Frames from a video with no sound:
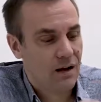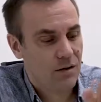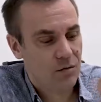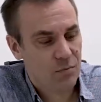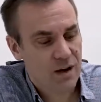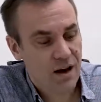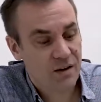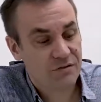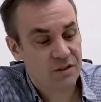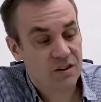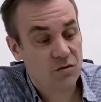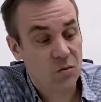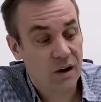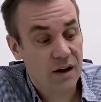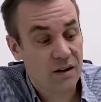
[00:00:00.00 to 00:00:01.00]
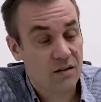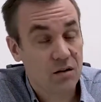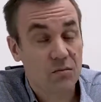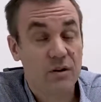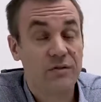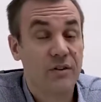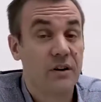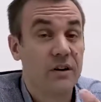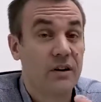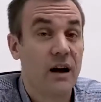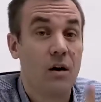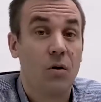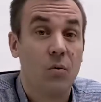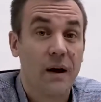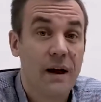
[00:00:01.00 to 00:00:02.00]
We have this wine that we found in
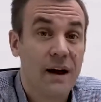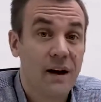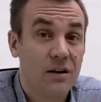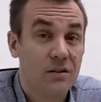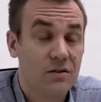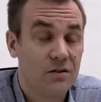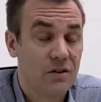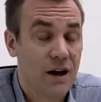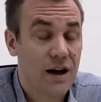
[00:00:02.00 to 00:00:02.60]
our warehouse,